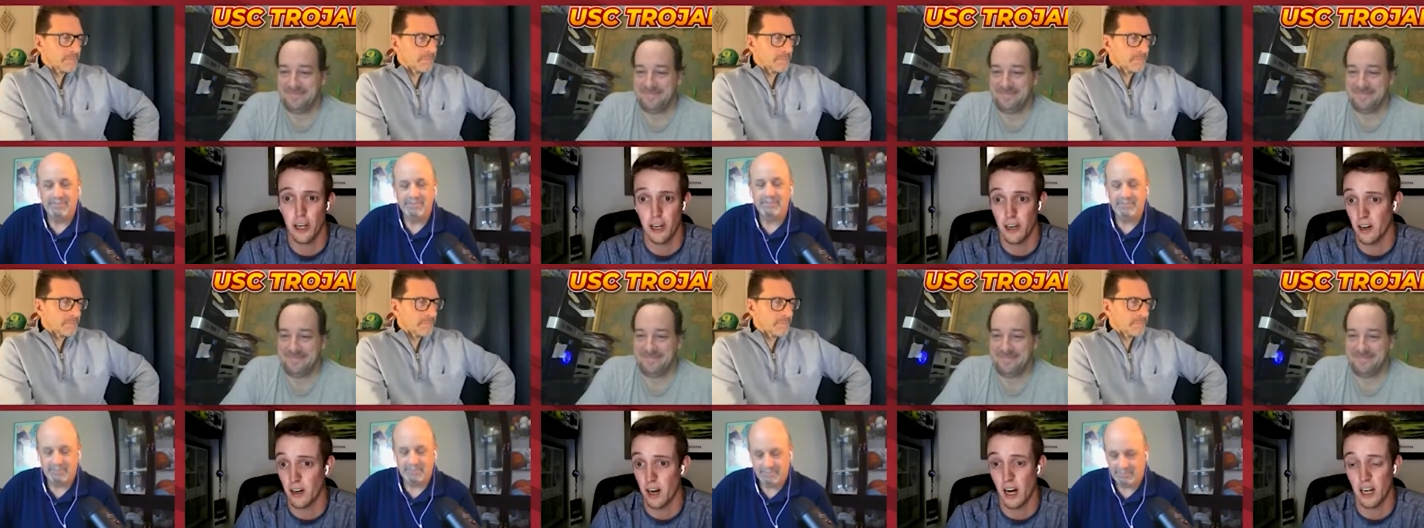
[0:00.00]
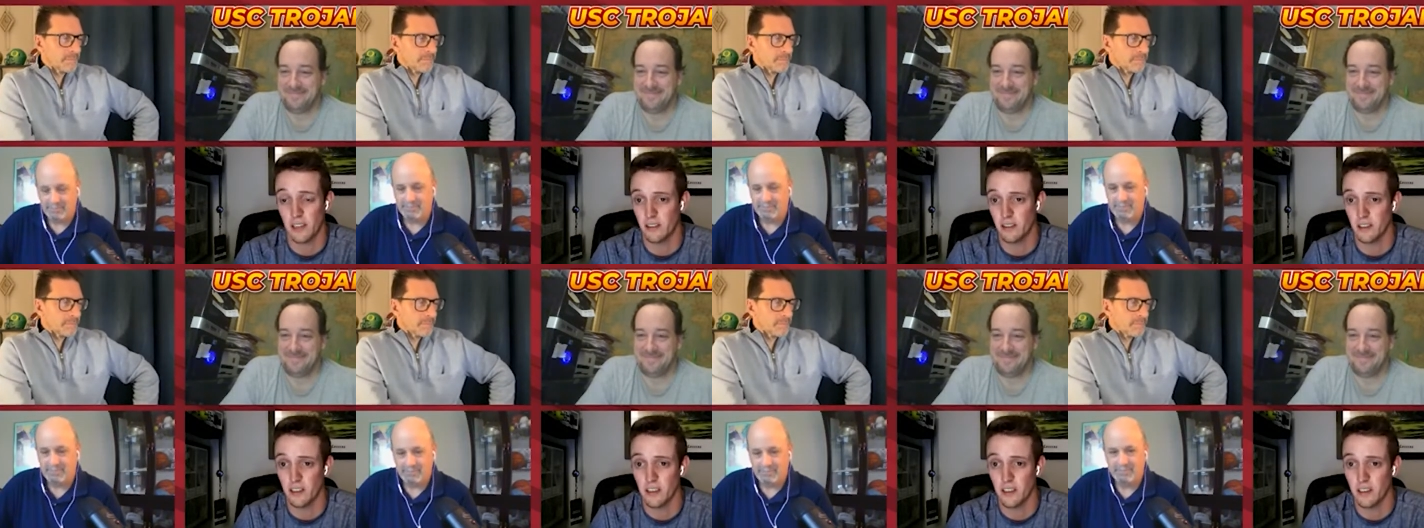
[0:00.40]
Speaker 1: and
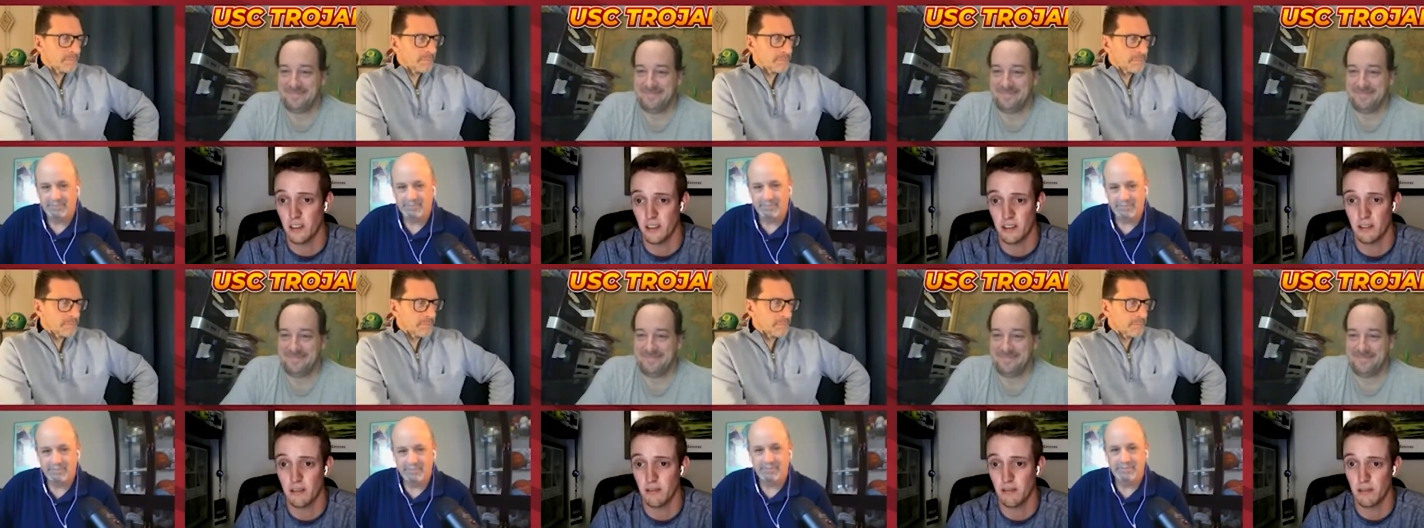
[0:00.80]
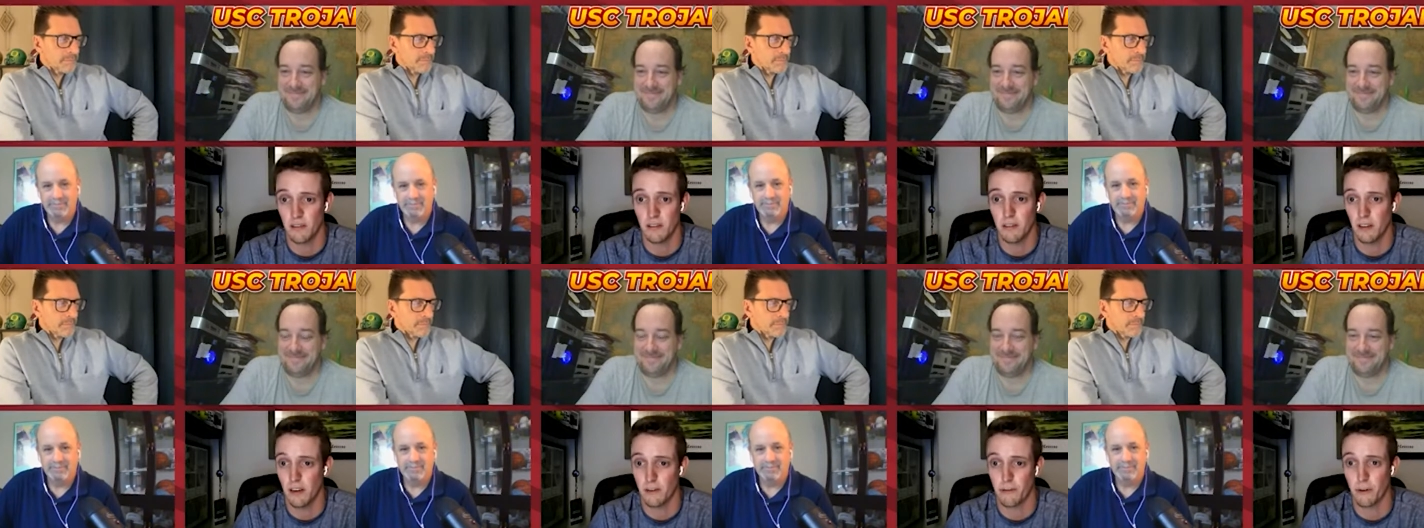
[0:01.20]
Autzen is
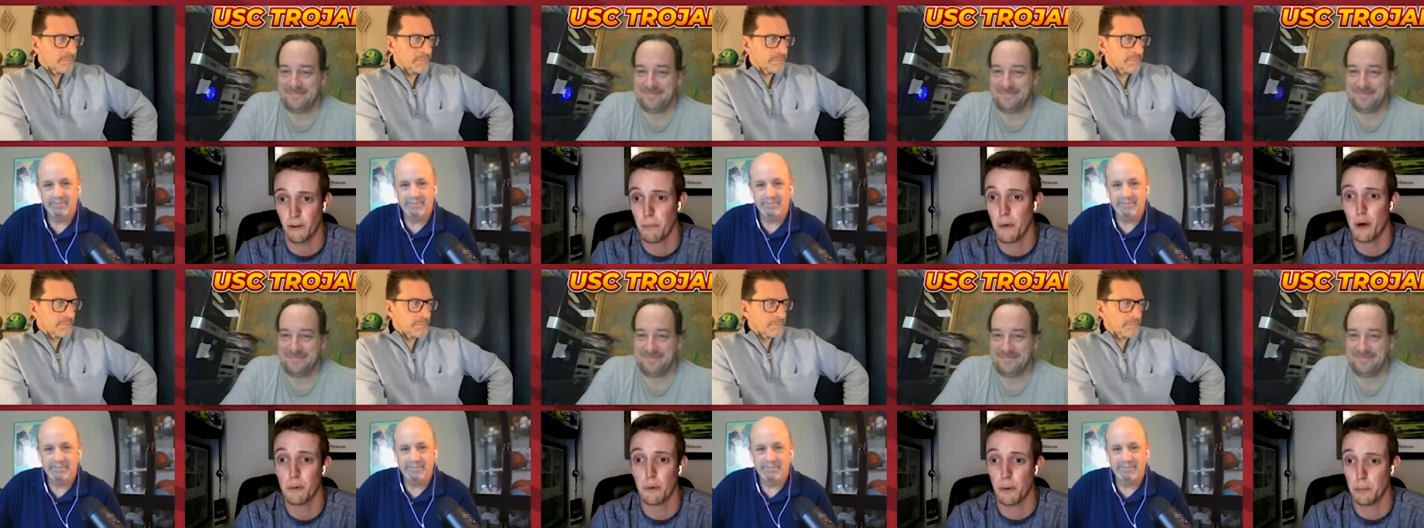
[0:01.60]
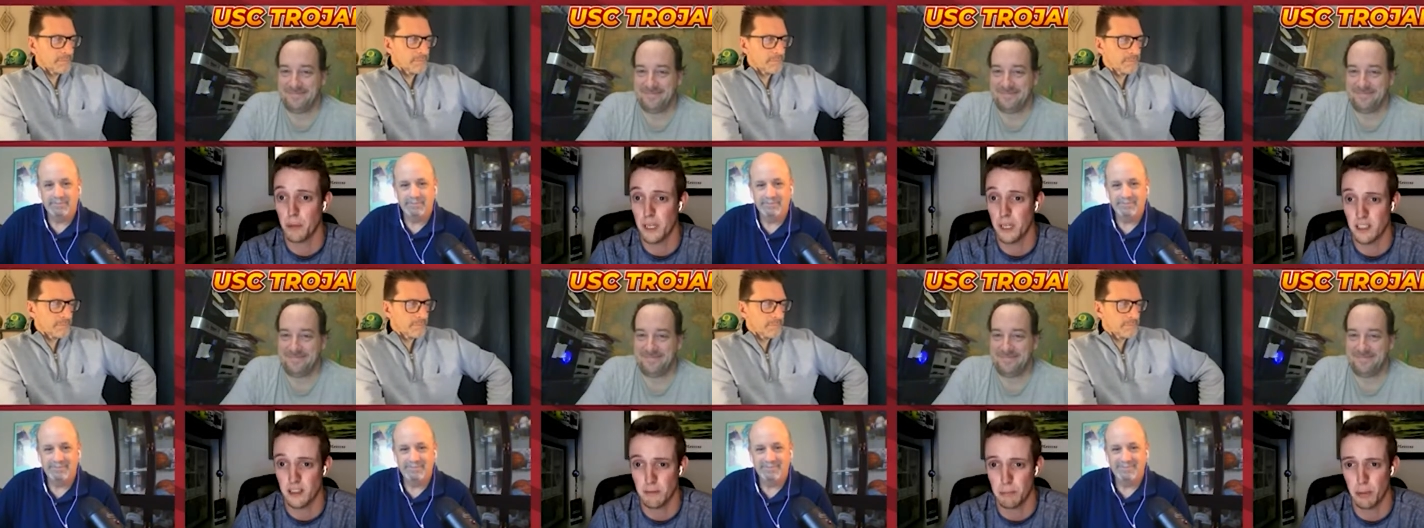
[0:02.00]
a formidable
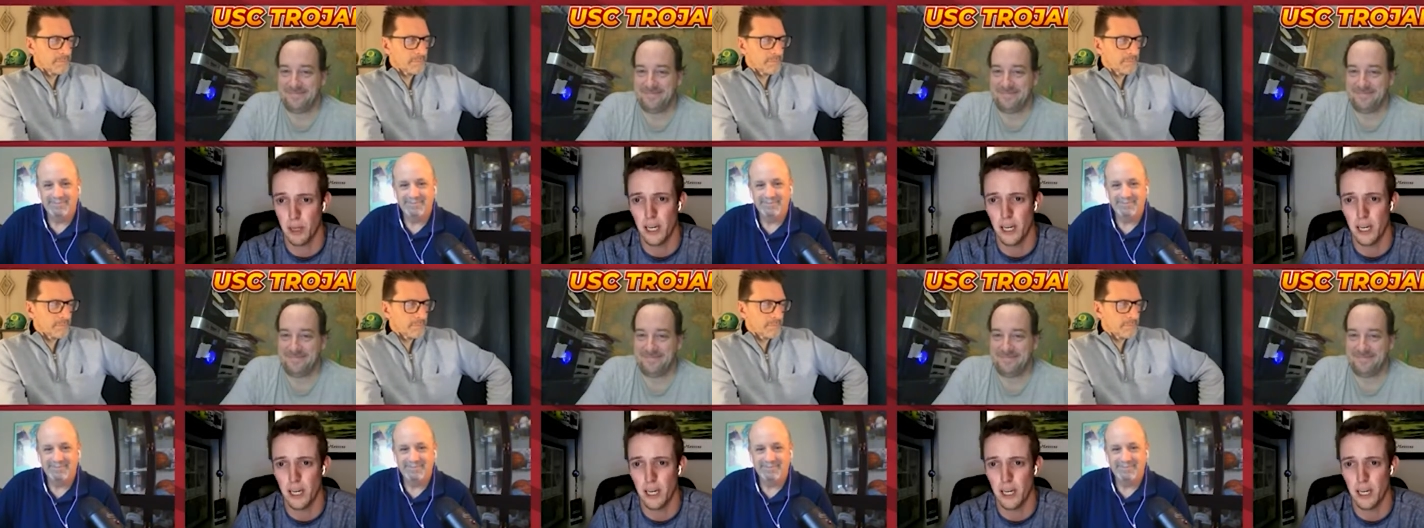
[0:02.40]
place to